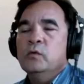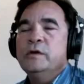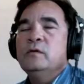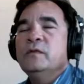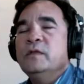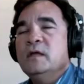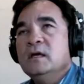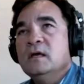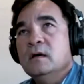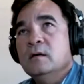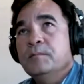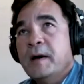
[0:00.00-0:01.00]
you think
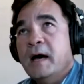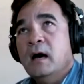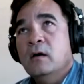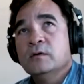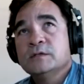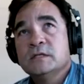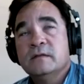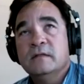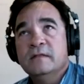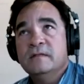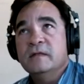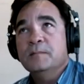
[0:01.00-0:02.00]
about
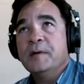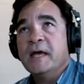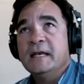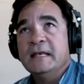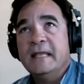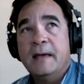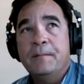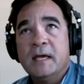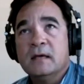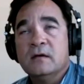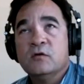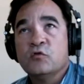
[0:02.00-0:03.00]
the
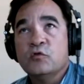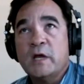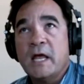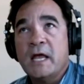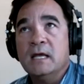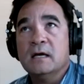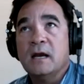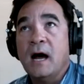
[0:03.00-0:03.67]
pandemic creating an